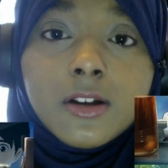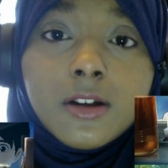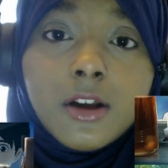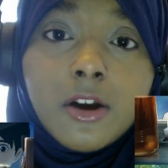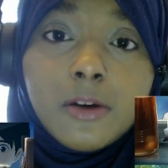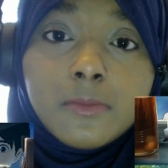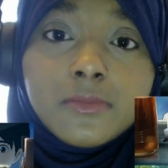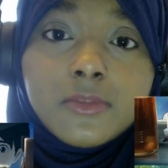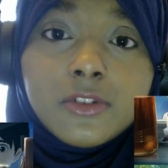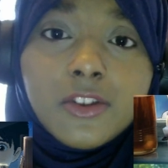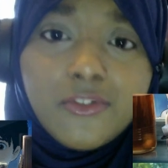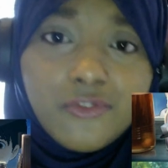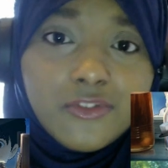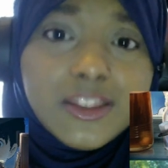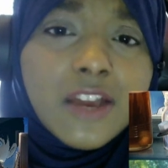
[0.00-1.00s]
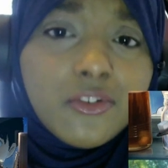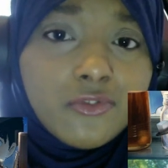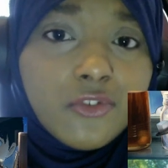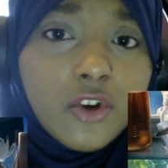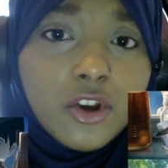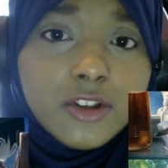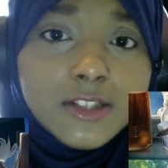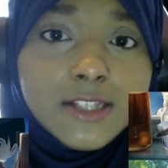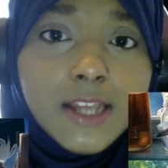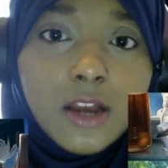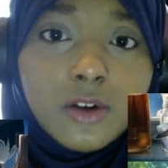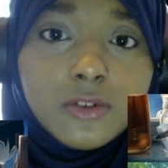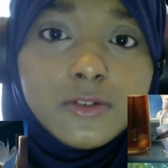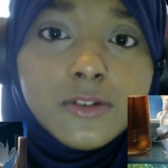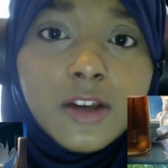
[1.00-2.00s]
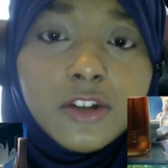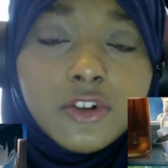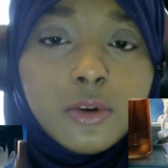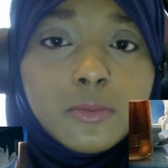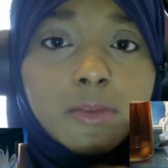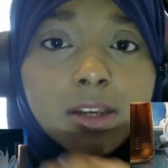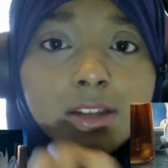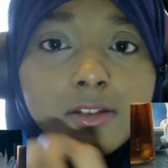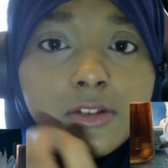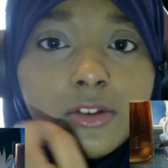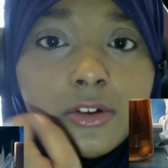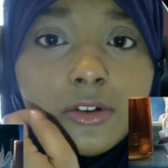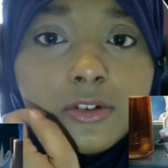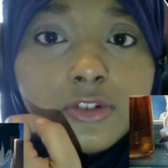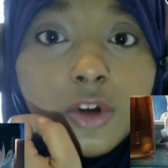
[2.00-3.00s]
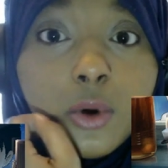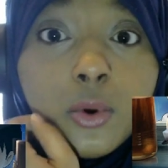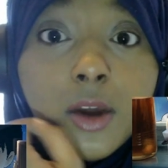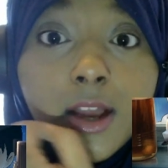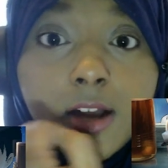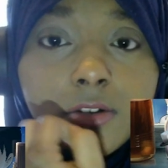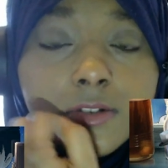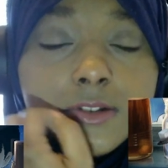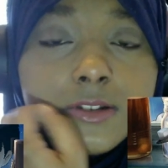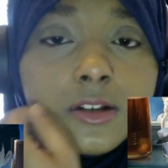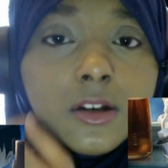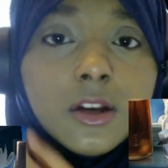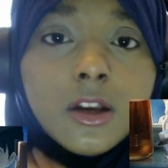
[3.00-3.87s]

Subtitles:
Their first house, I don't mean the dollhouse.